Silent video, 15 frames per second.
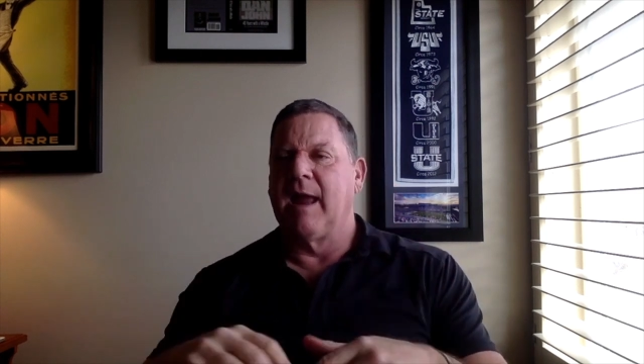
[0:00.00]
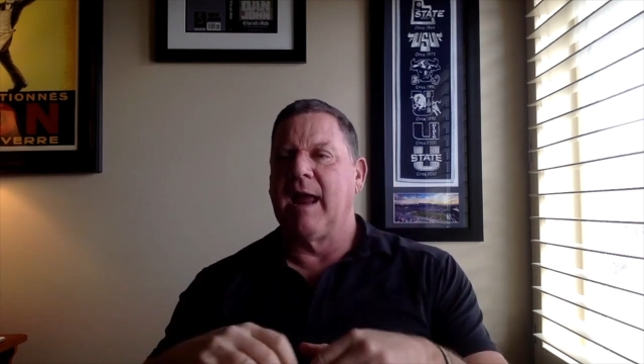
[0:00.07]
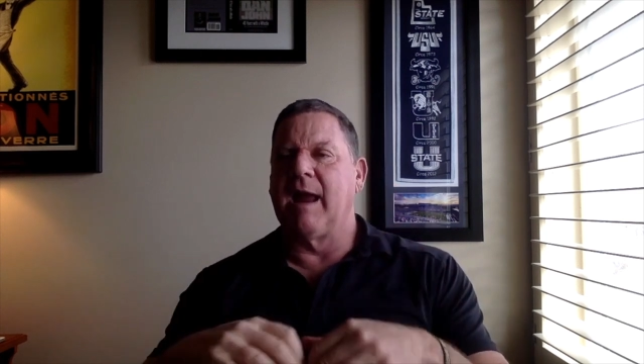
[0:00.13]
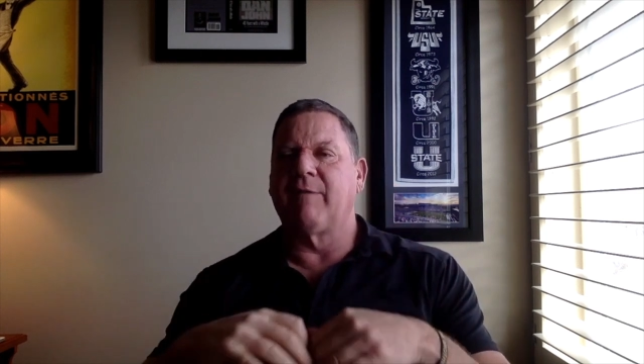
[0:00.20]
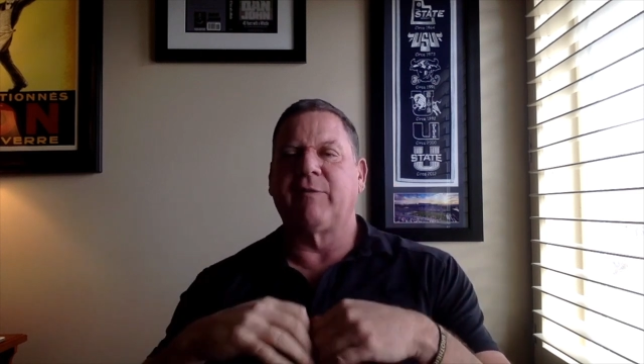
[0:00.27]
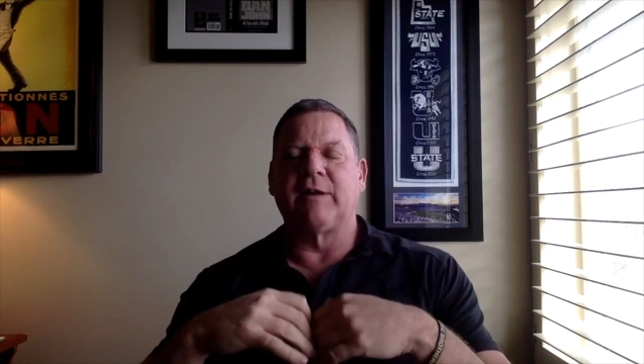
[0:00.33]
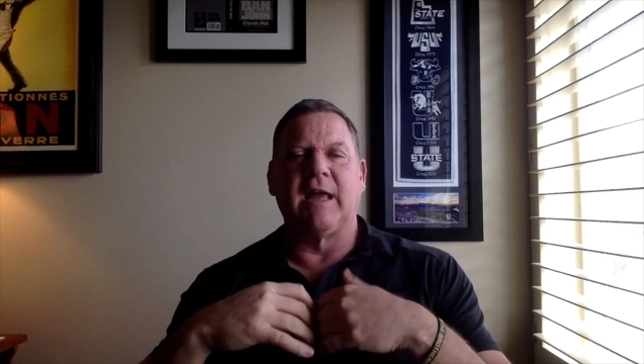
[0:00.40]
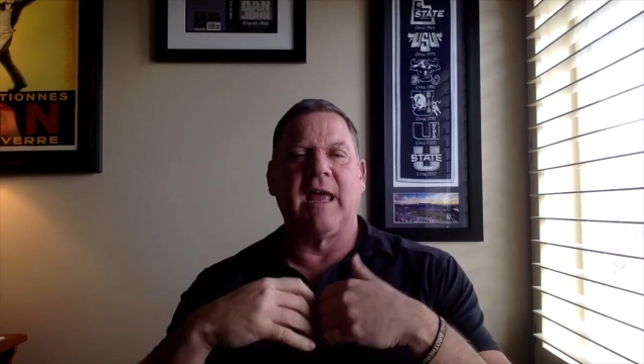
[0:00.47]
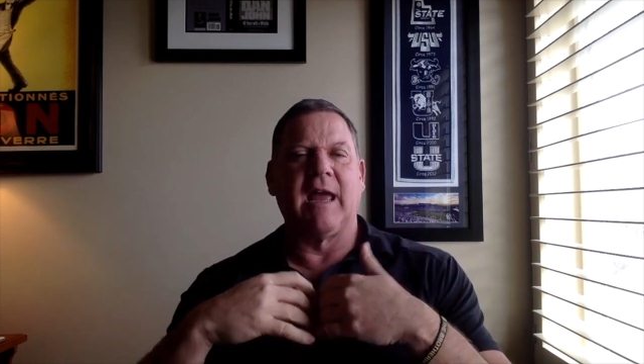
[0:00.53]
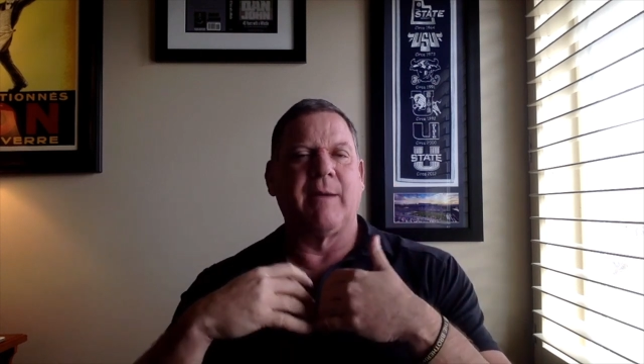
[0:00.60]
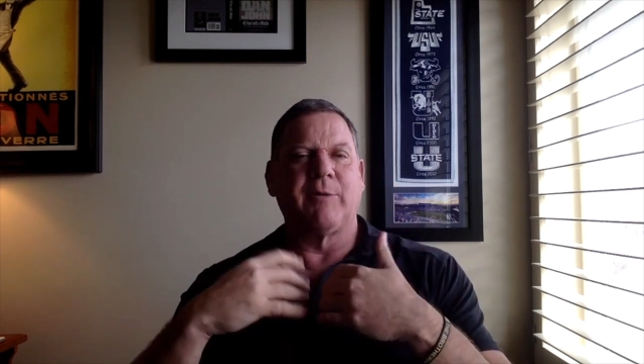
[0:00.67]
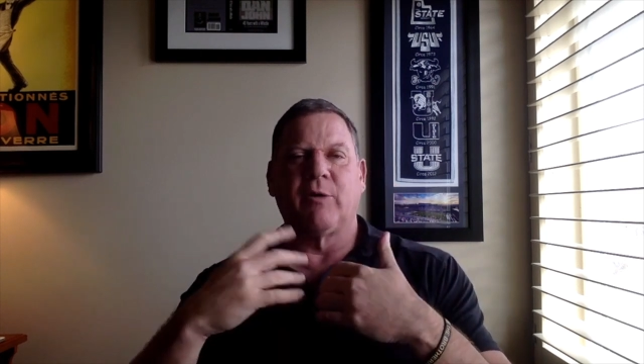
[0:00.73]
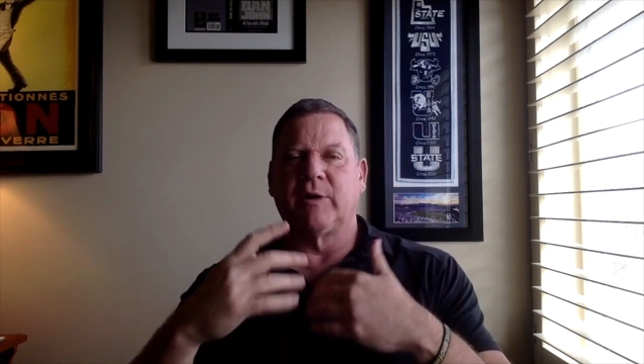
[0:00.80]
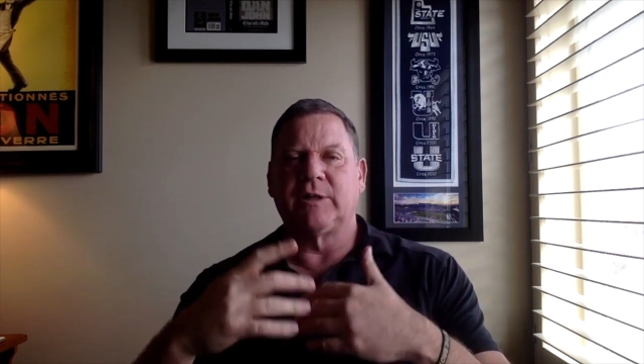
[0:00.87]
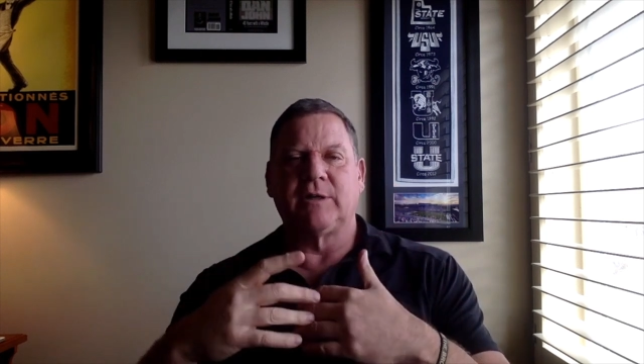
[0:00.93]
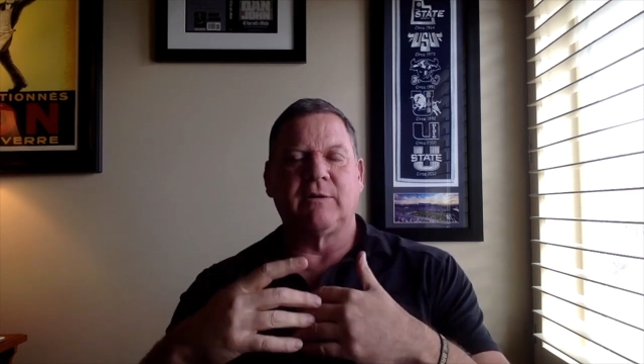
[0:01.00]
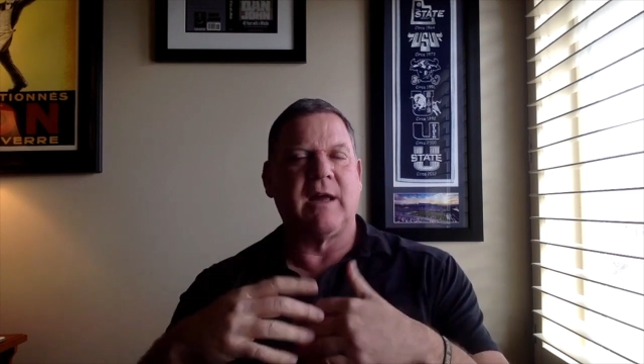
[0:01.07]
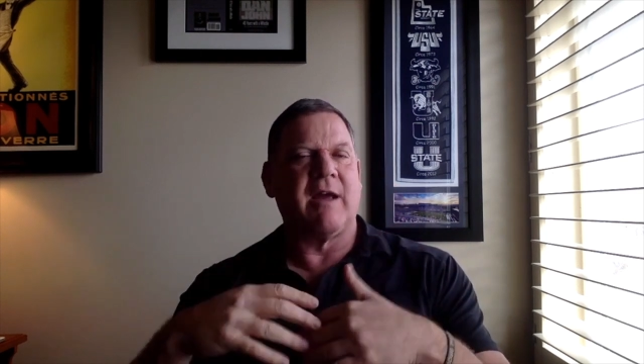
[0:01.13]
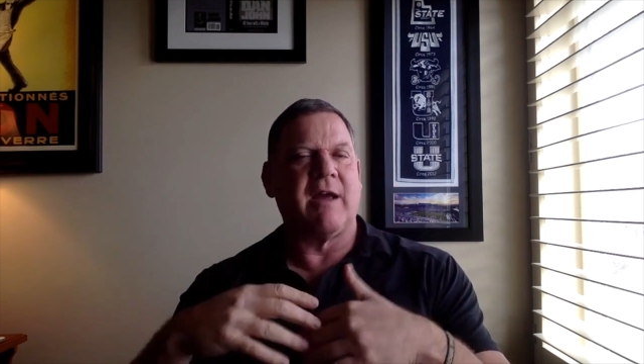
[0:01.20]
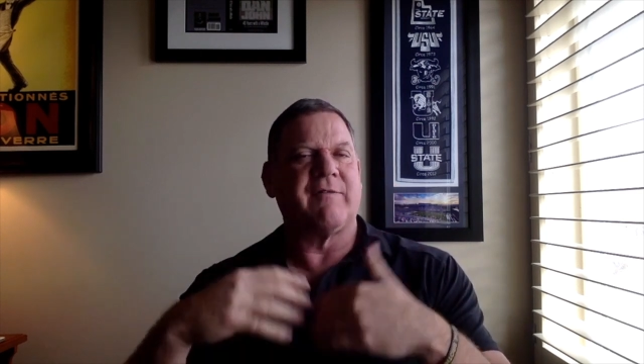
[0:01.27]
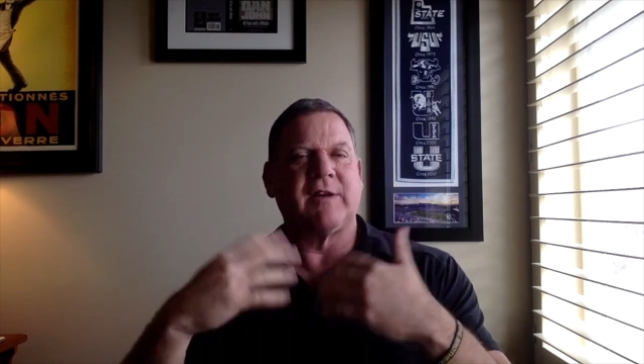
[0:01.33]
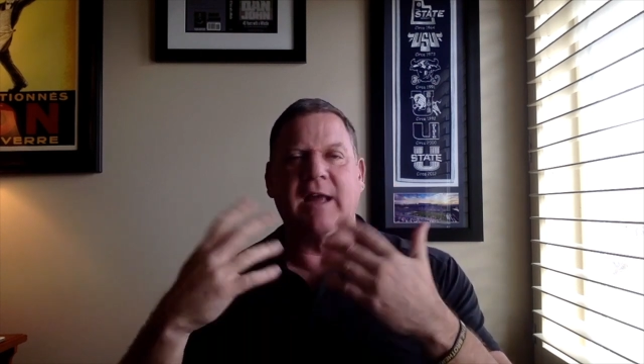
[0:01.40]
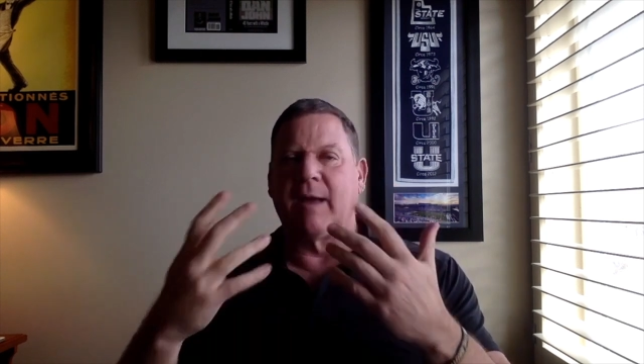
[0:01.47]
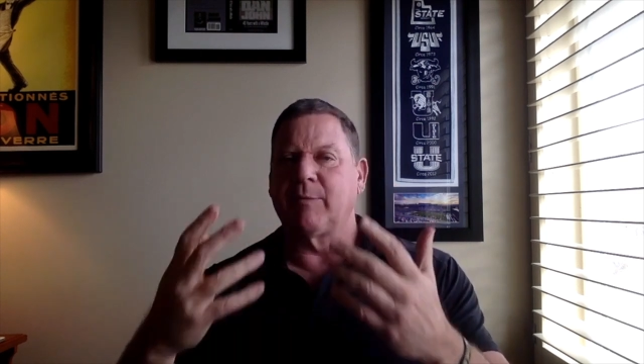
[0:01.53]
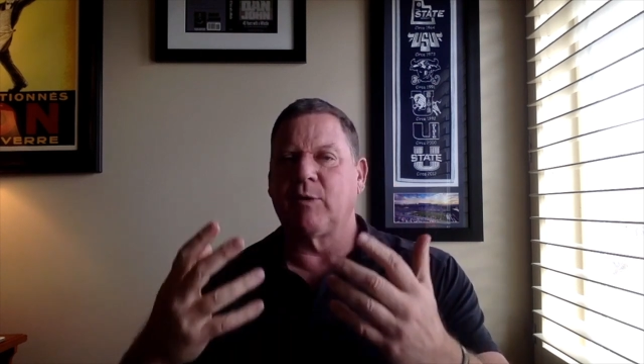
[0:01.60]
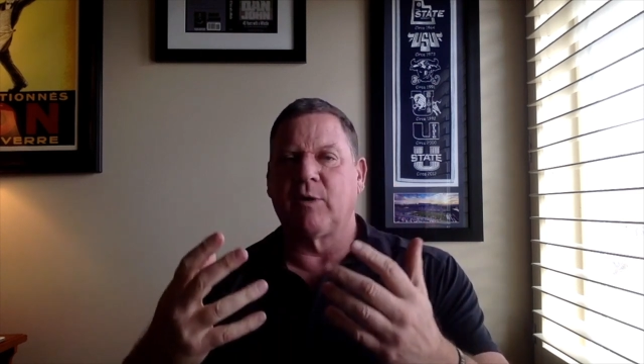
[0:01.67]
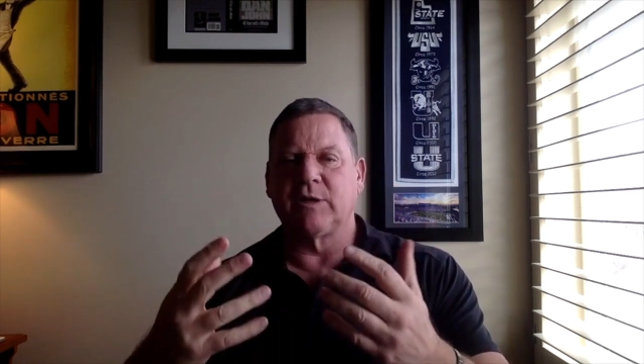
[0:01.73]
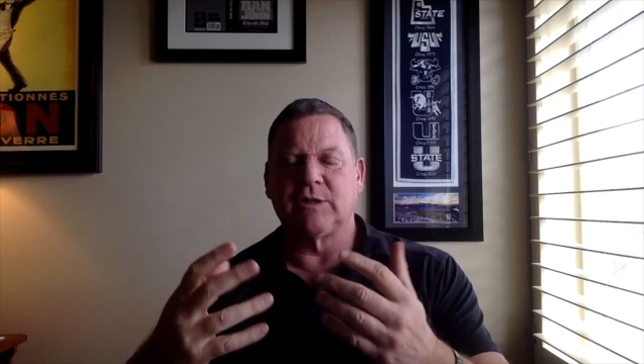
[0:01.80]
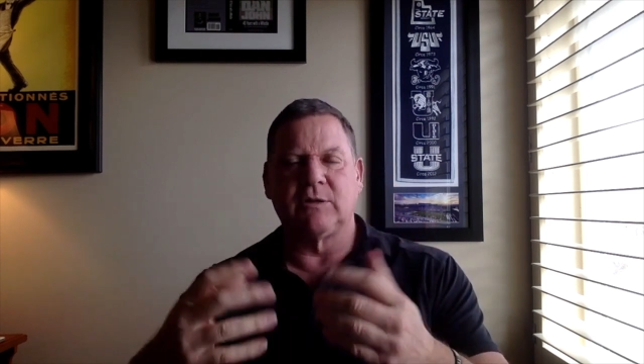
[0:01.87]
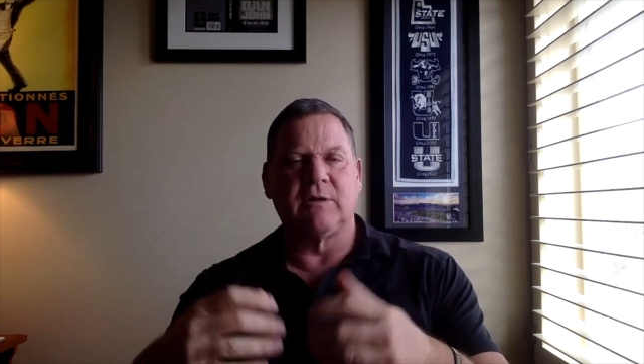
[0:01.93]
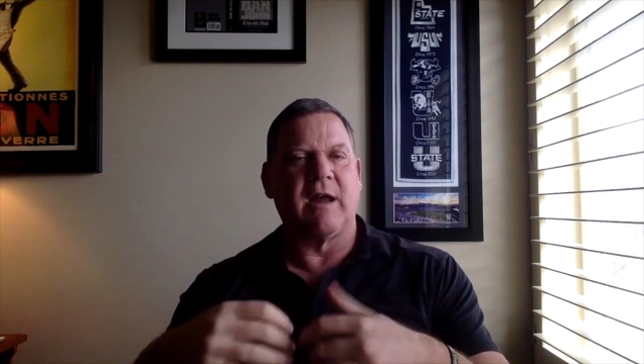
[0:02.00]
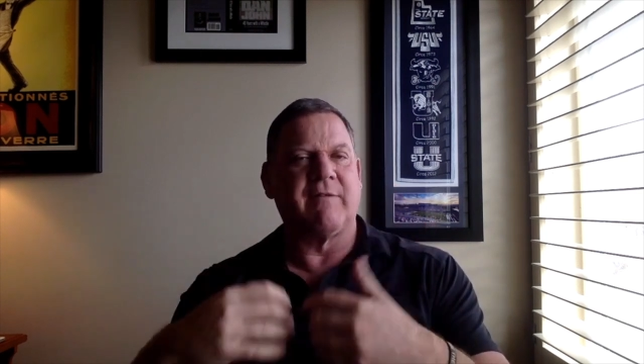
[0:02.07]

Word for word: Every day I'm going to, every day I'm going to,